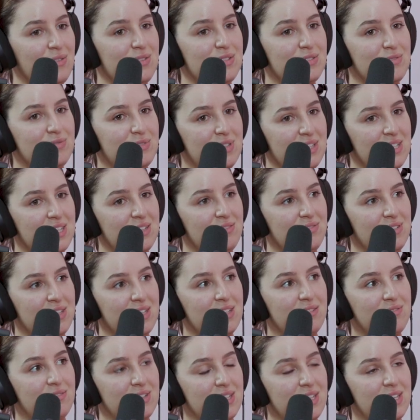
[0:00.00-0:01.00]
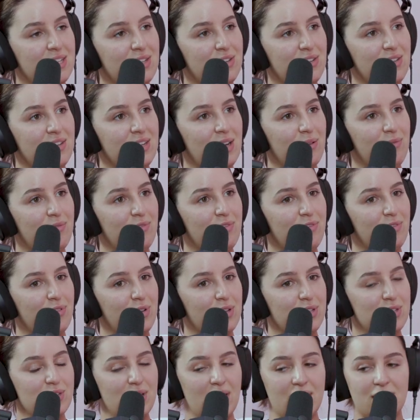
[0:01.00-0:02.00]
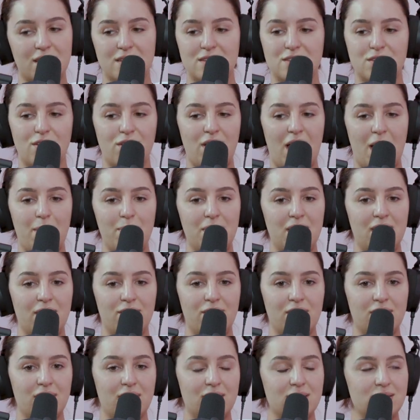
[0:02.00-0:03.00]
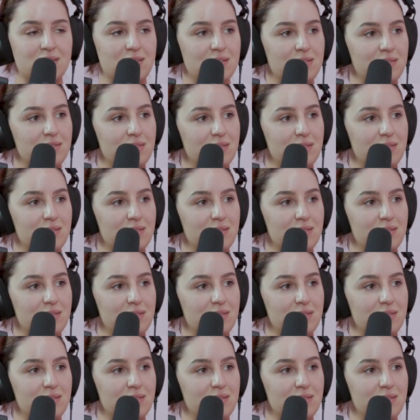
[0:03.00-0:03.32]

It was really, really, really good, and I'm just like so happy everything's.